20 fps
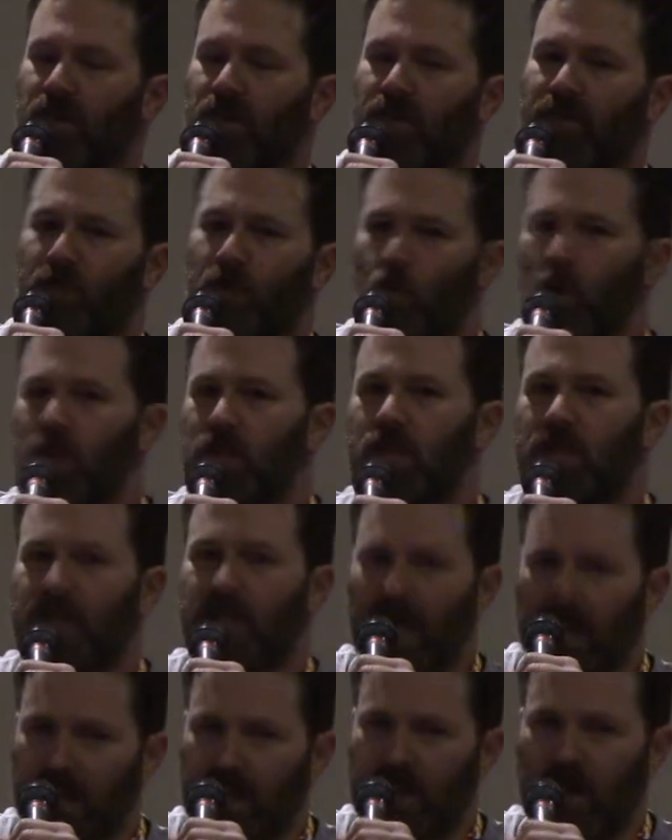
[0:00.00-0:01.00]
if you're watching
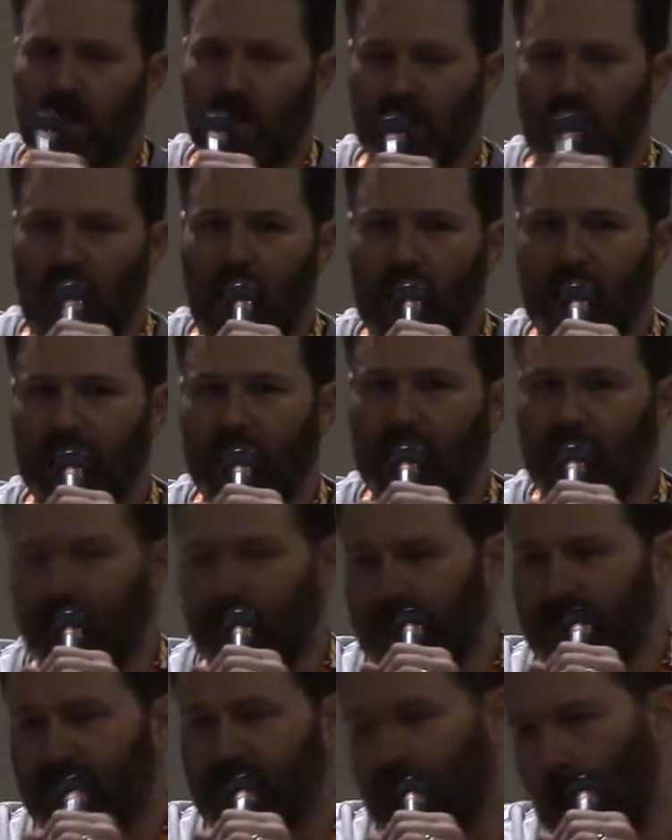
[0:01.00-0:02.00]
Dallas Stars hockey
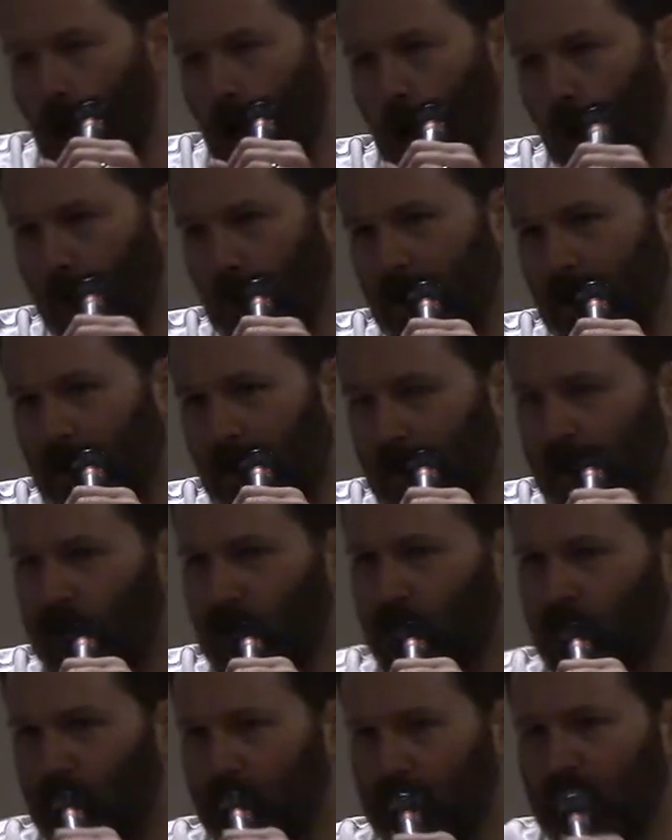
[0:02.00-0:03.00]
game, if it's a home game,
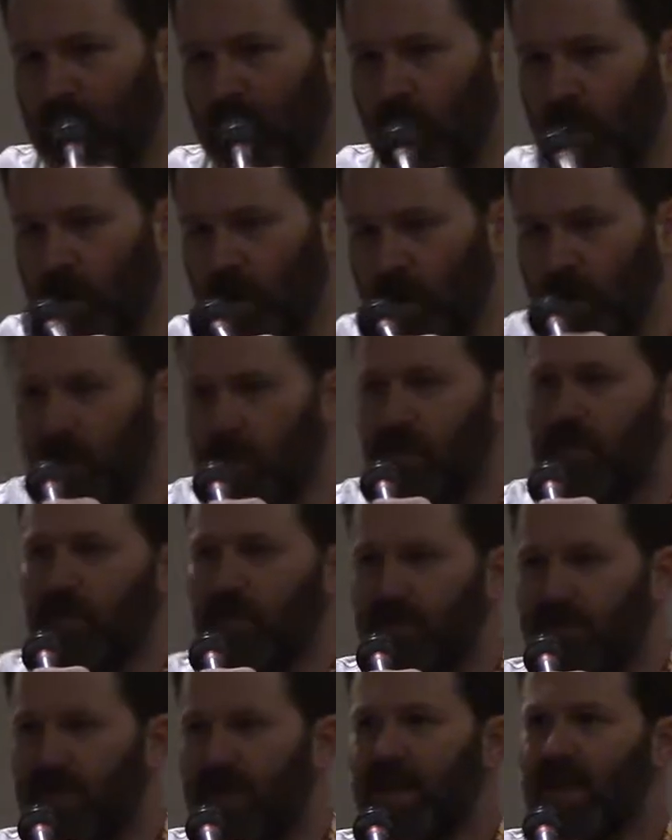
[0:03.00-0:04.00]
they're going to play one of those
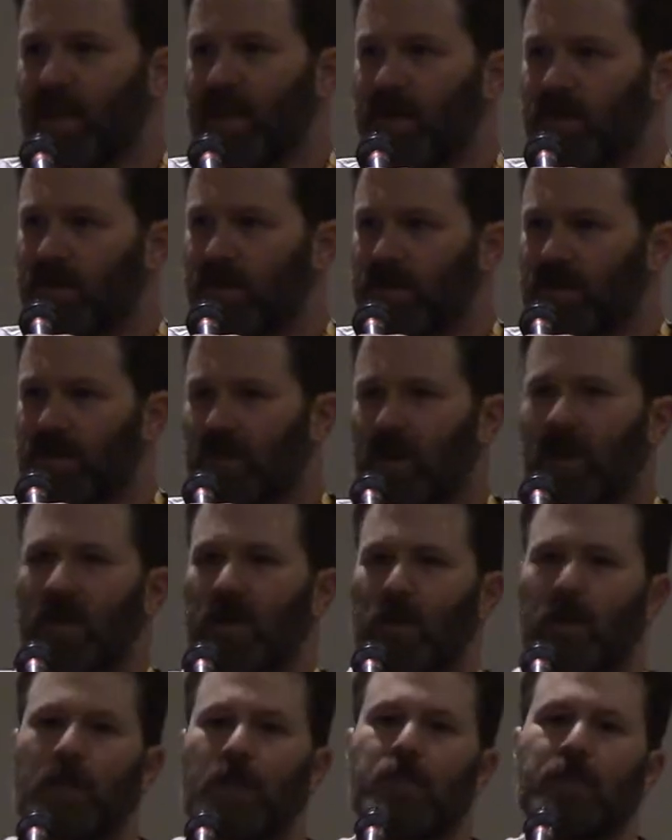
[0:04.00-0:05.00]
videos that talk
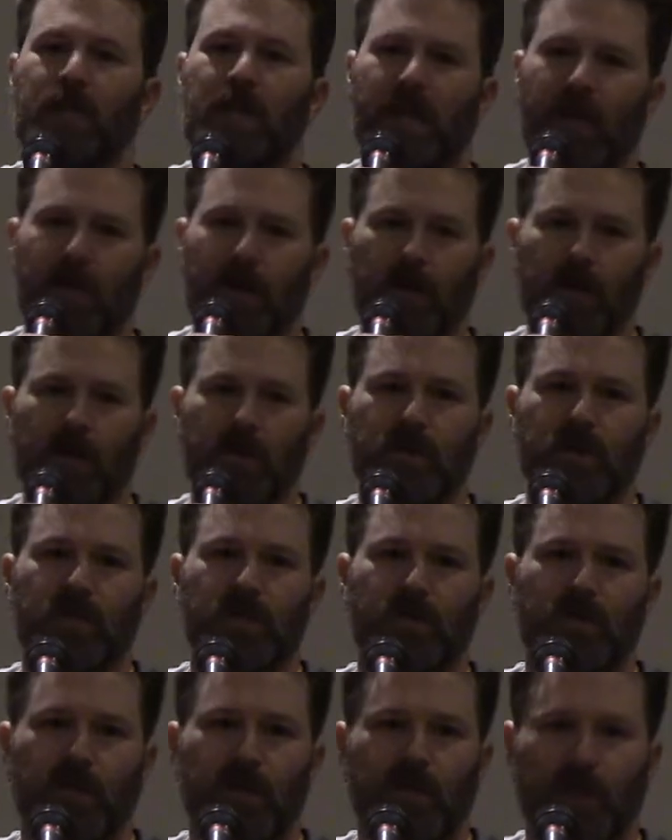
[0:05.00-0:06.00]
about the players
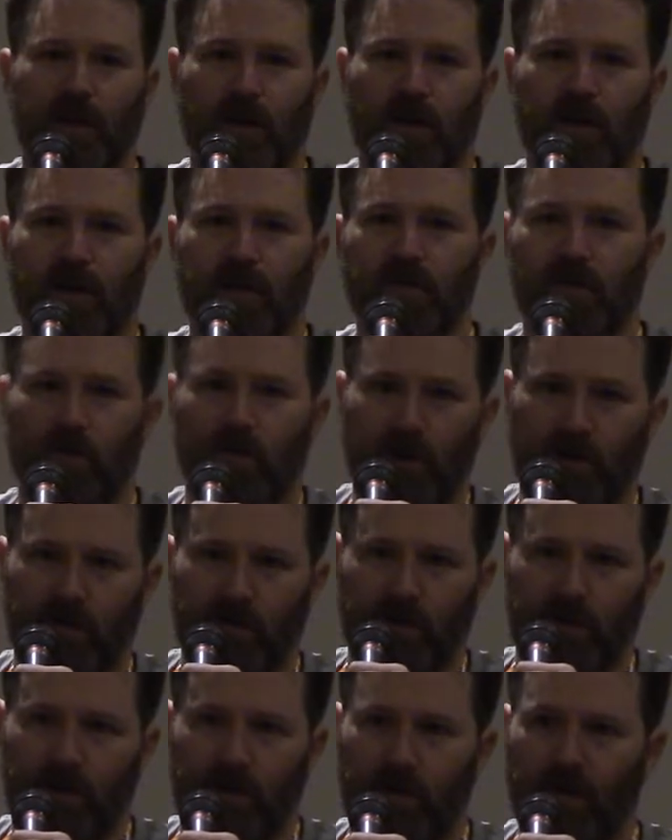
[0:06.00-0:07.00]
or the charities or whatever
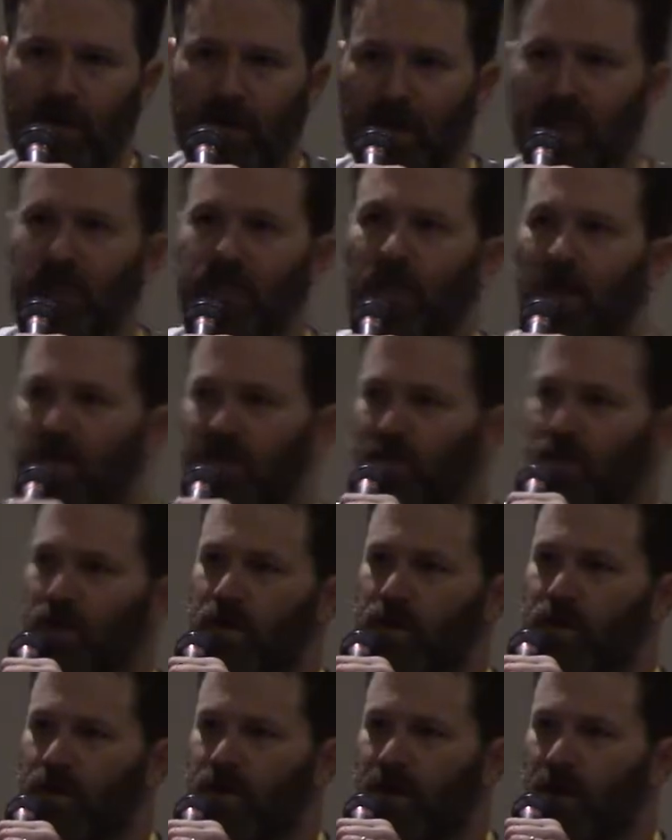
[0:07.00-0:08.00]
they're doing. That's my
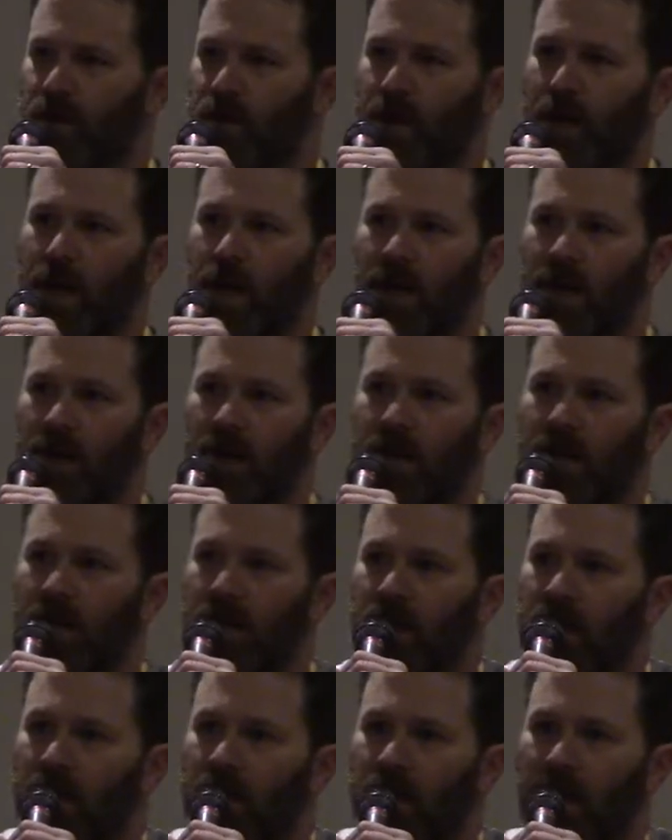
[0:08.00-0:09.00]
voice narrating it.
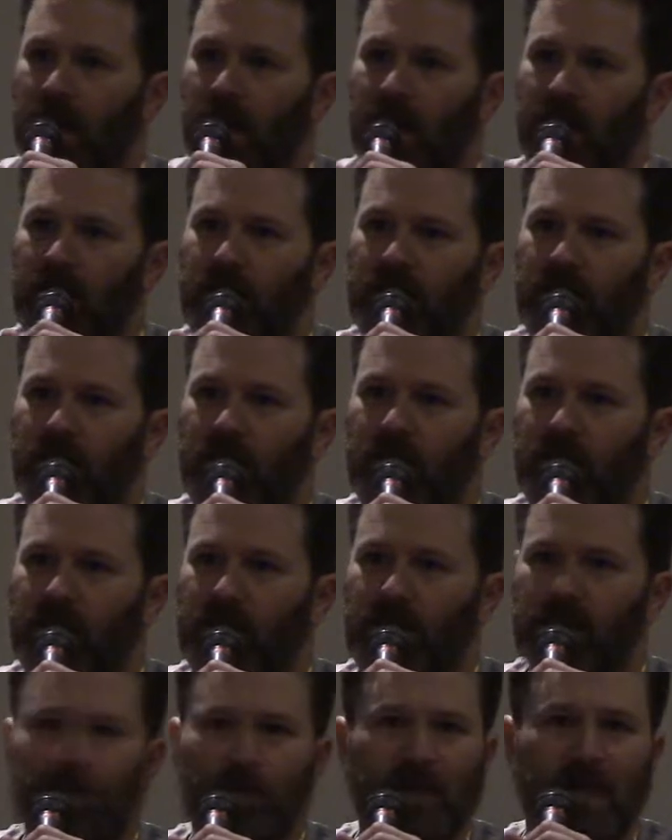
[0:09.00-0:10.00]
And uh,
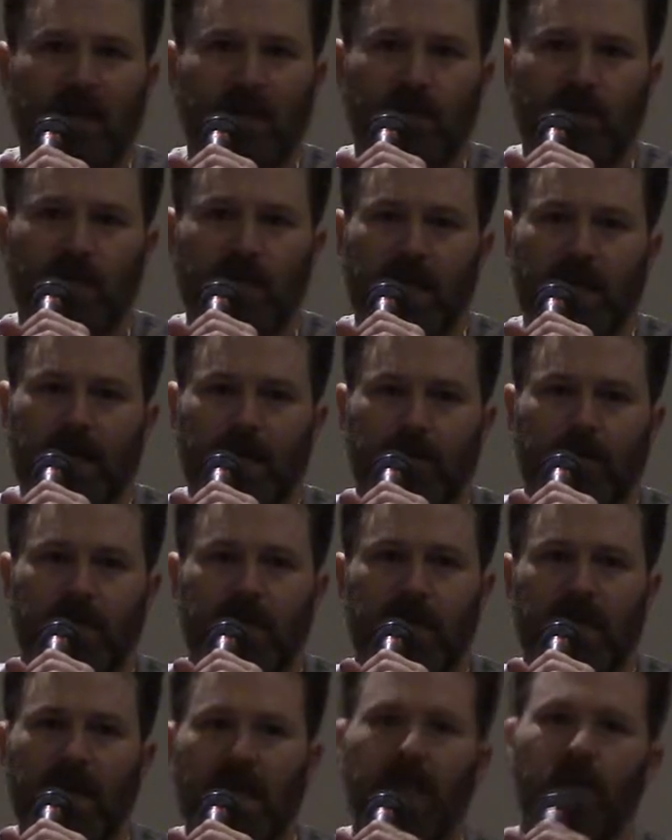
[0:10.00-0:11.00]
they play those
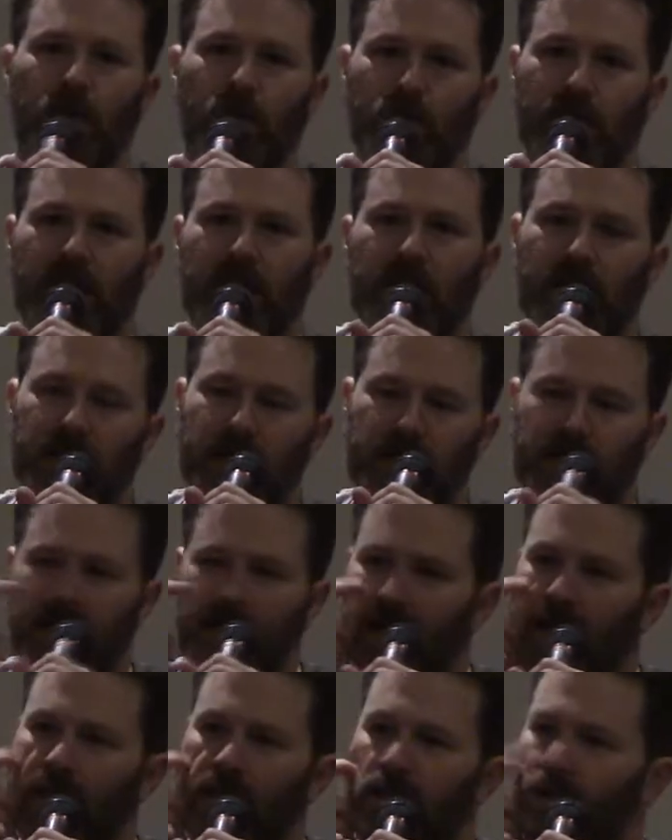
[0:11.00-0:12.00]
games in arena in
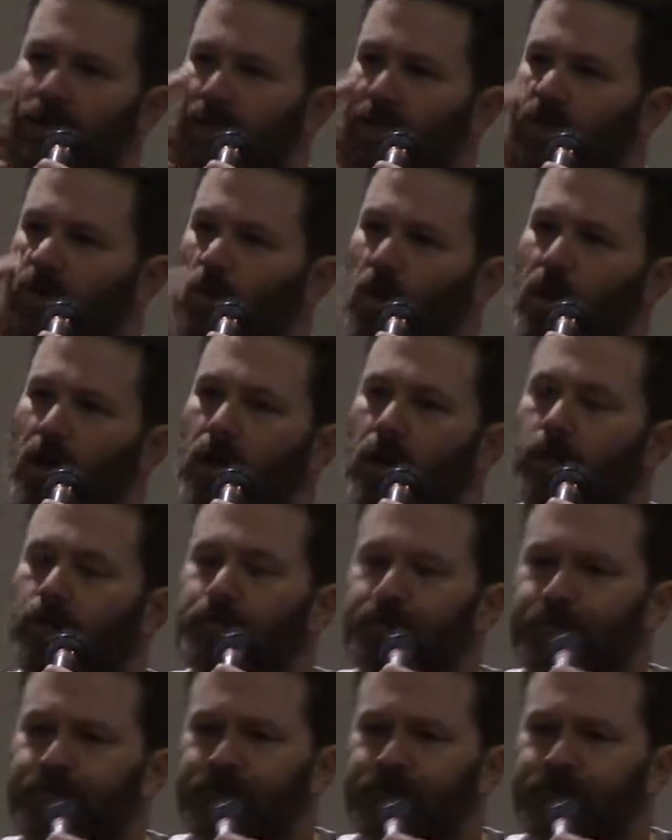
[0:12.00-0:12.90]
Dallas as well